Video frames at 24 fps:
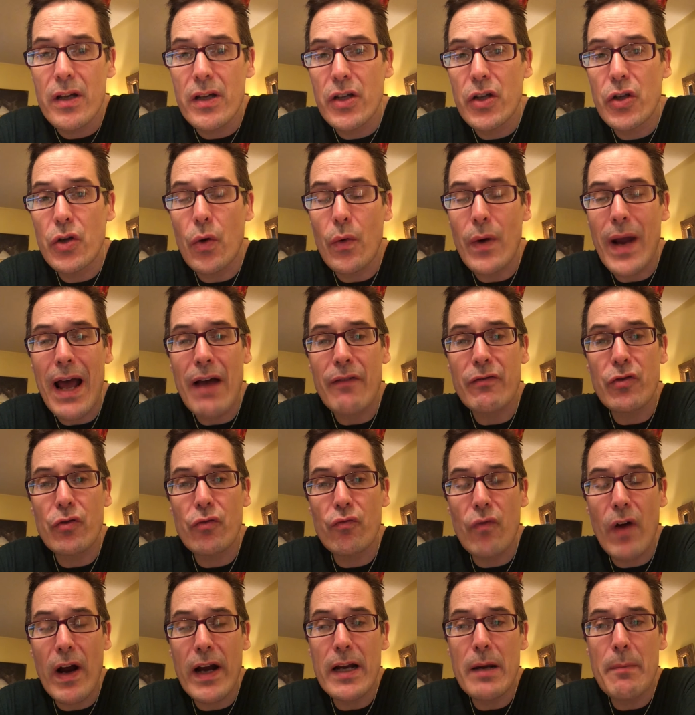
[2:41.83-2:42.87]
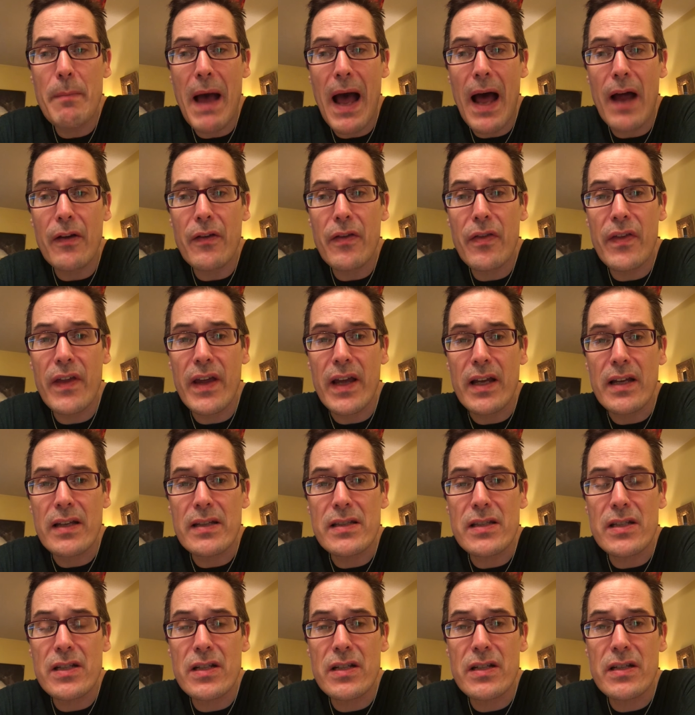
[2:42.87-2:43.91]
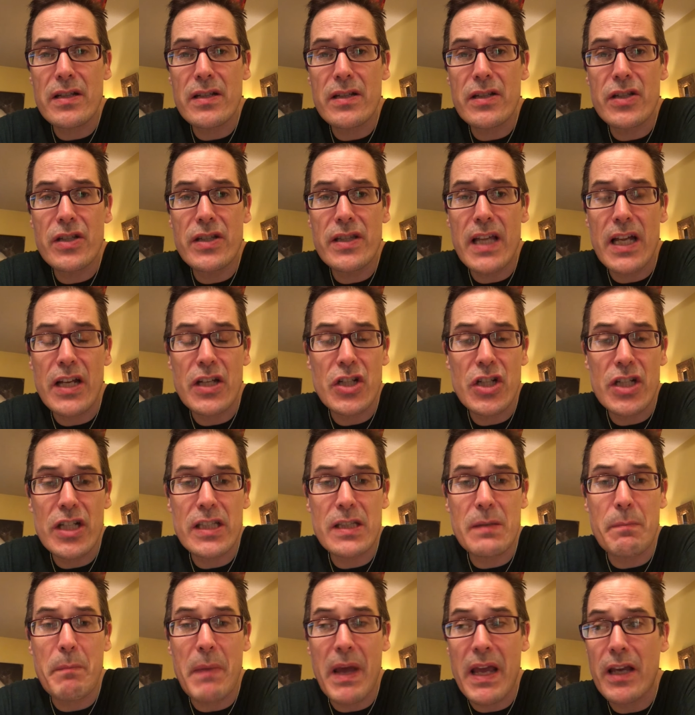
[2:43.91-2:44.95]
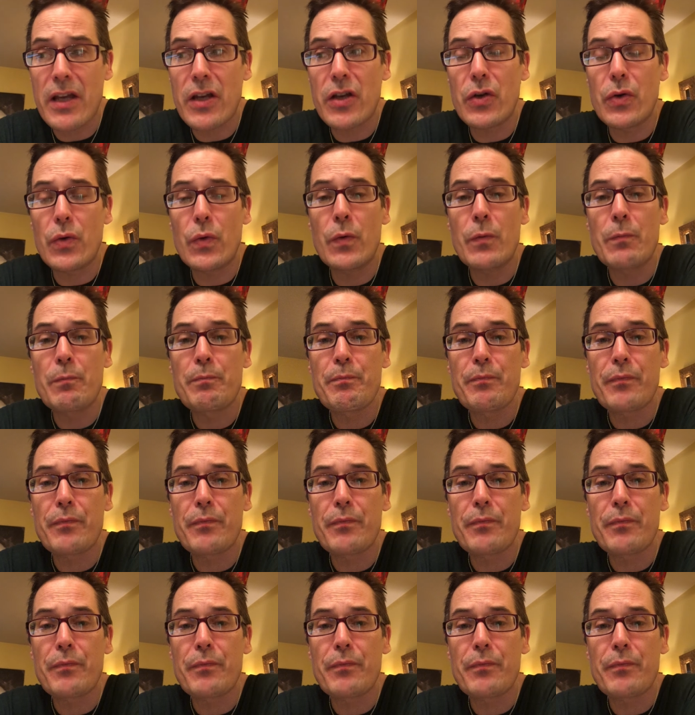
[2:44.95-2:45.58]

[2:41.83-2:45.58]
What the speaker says: You don't have to write about things that just make you